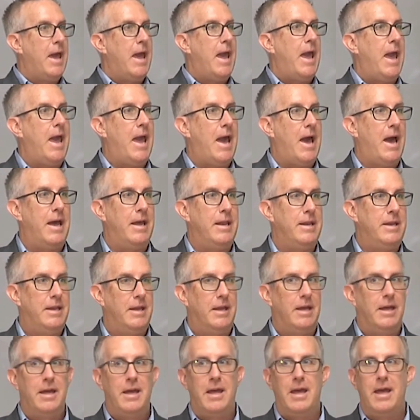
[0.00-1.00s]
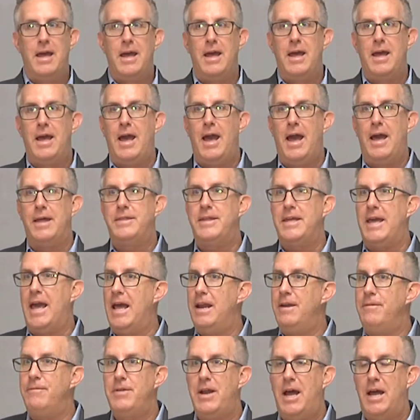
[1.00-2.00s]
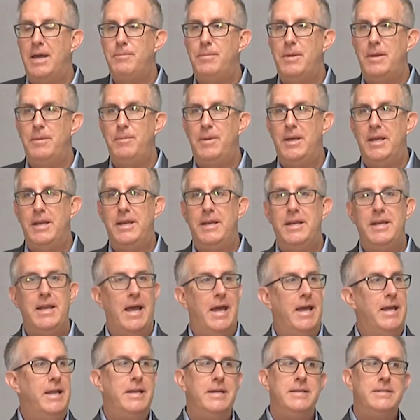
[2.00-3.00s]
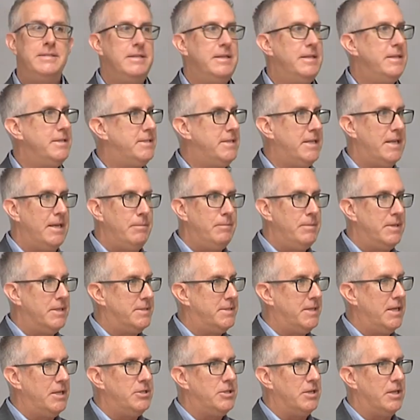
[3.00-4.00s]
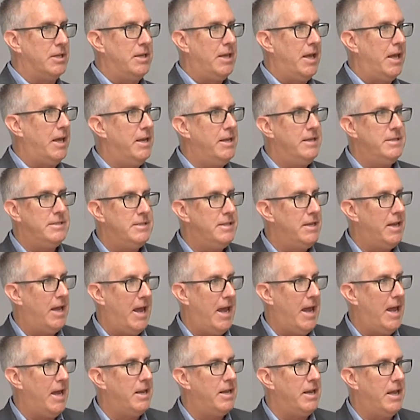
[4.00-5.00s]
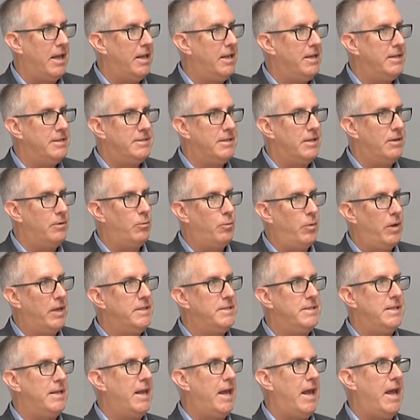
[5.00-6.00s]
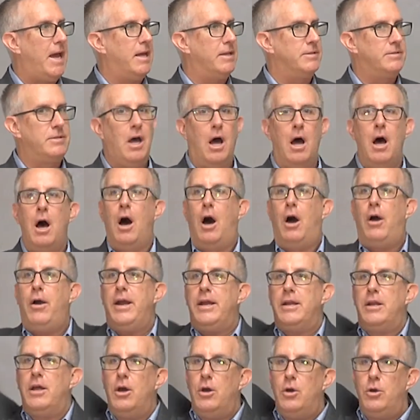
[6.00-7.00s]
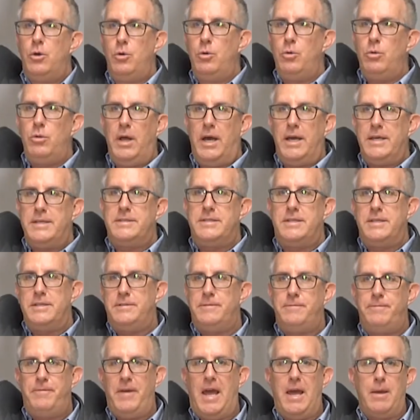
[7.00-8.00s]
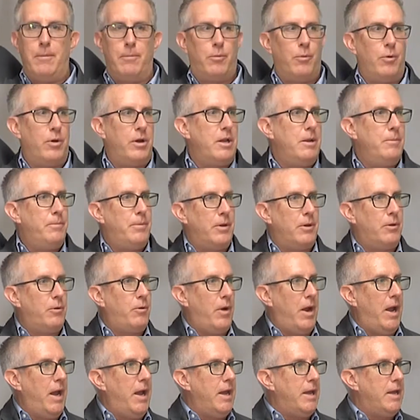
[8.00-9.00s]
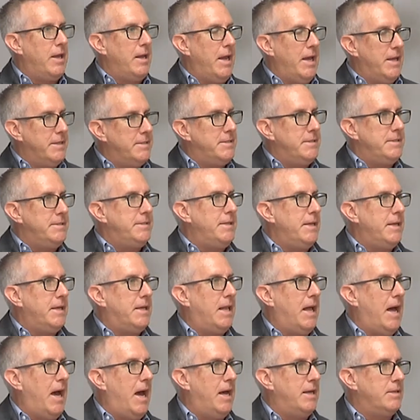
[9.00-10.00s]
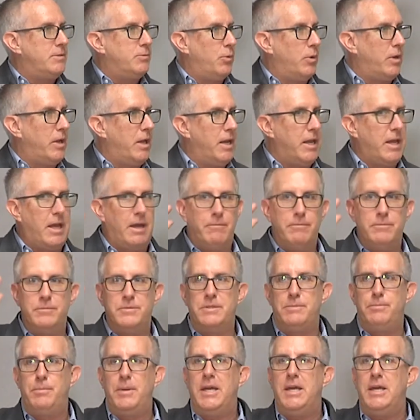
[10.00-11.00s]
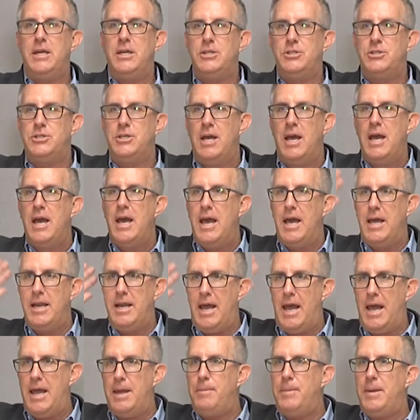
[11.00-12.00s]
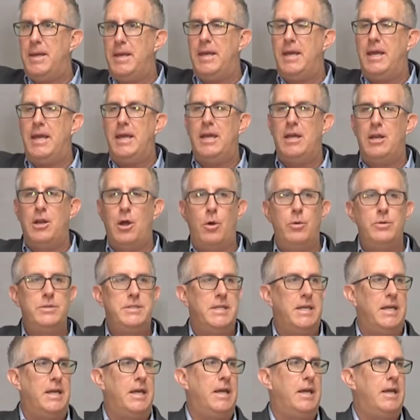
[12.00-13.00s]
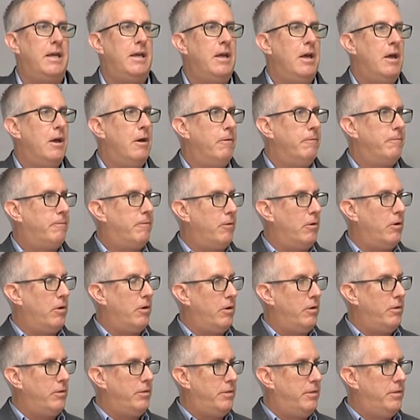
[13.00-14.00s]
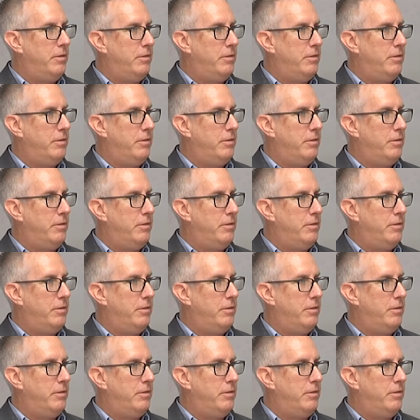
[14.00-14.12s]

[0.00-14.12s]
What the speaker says: And at the end of an IEP meeting, it isn't a team decision. It isn't raising hands. All right, who likes this FAPE? We're going to put Craig in an STC class. We're going to give him speech and APE and OT for